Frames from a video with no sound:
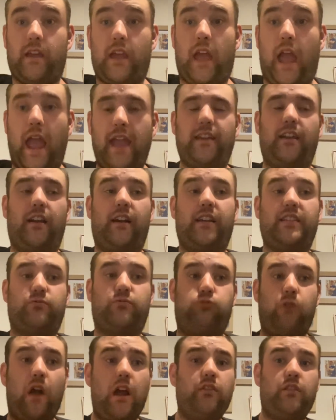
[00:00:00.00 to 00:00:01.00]
Hey guys,
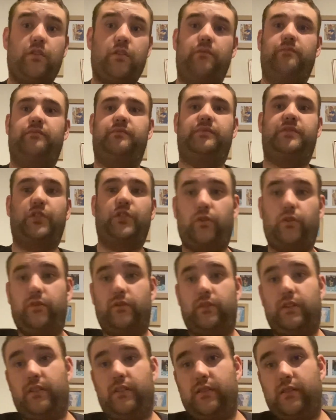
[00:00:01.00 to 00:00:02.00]
welcome
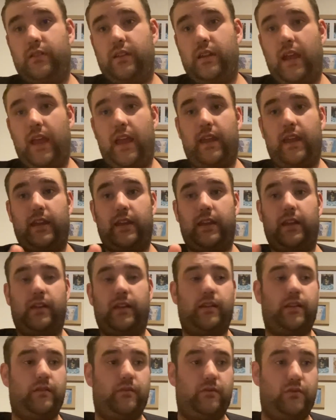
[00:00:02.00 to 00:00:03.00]
to a
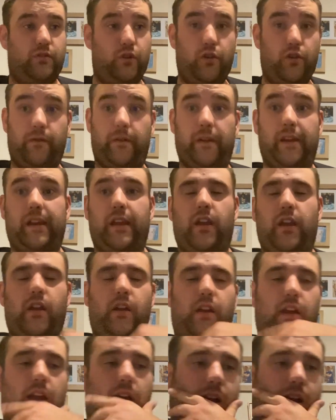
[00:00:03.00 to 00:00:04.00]
new
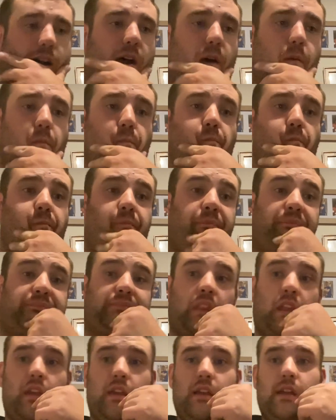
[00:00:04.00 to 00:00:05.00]
video. Um,
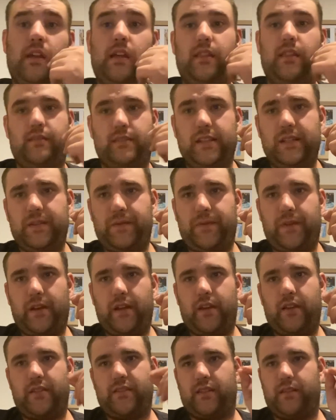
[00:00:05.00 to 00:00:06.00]
this
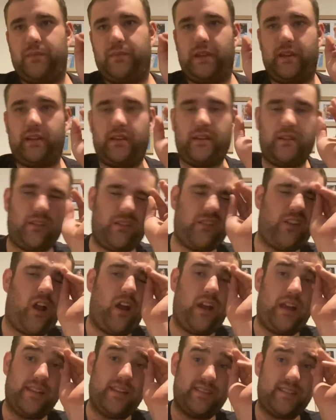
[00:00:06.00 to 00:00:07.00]
video is going to be
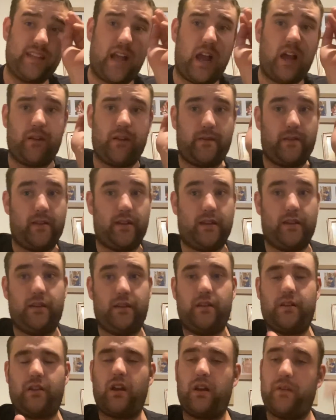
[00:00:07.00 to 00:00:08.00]
a start of
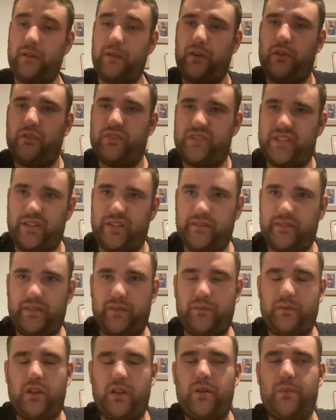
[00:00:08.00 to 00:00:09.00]
a kind of a new series
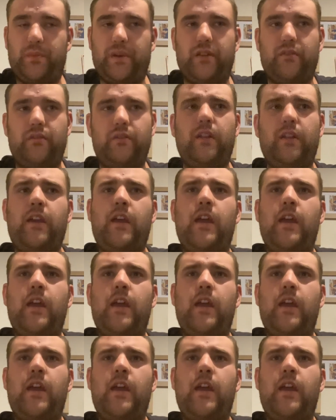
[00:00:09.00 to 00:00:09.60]
I'm going to be doing,